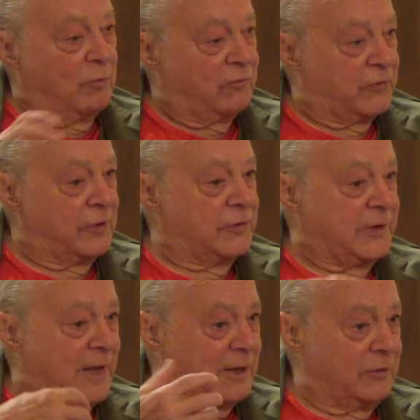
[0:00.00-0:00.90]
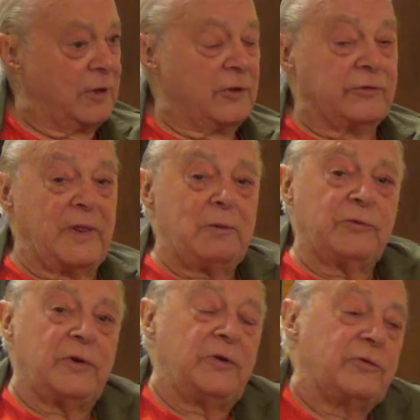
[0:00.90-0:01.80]
further down. So that was
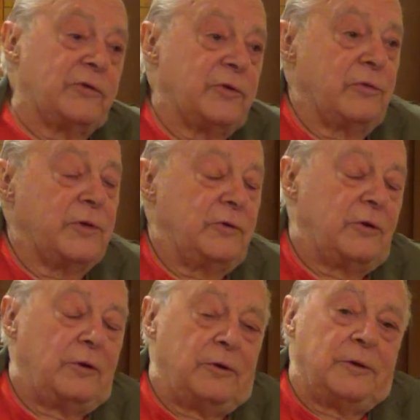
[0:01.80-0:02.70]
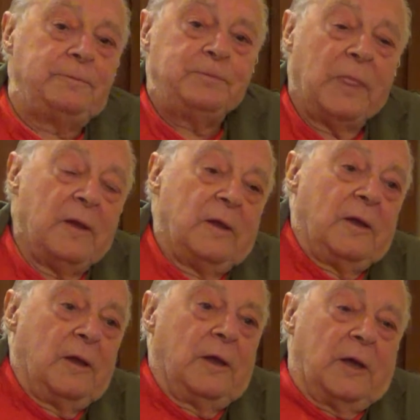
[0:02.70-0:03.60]
an interesting thing to learn.
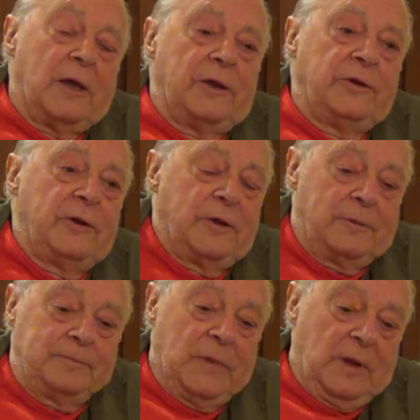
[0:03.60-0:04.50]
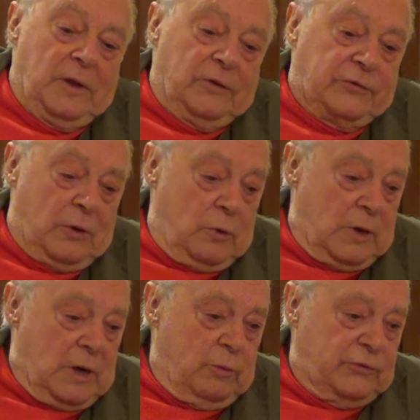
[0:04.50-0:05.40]
And so
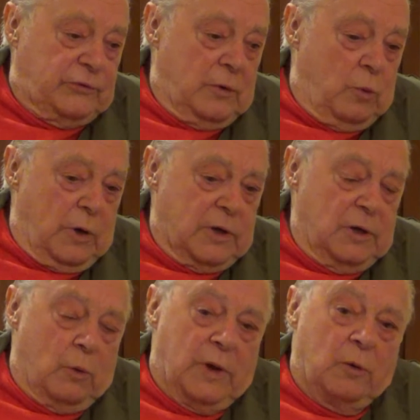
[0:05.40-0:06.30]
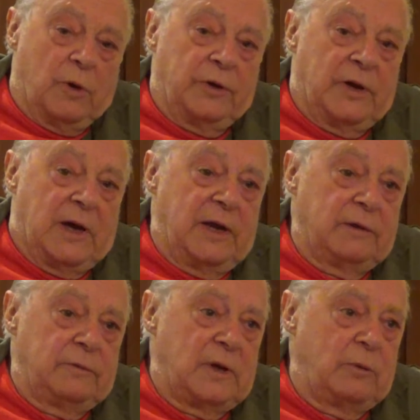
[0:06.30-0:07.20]
I was working away one
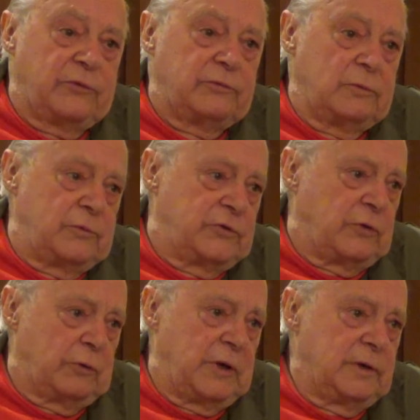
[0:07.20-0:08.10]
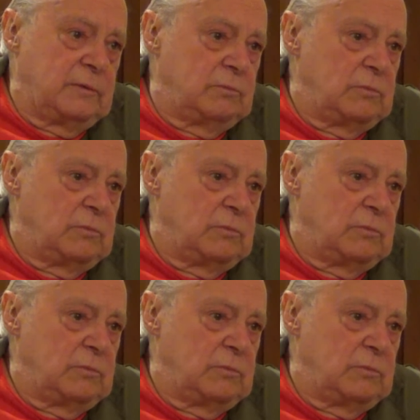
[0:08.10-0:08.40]
night, and I was the totally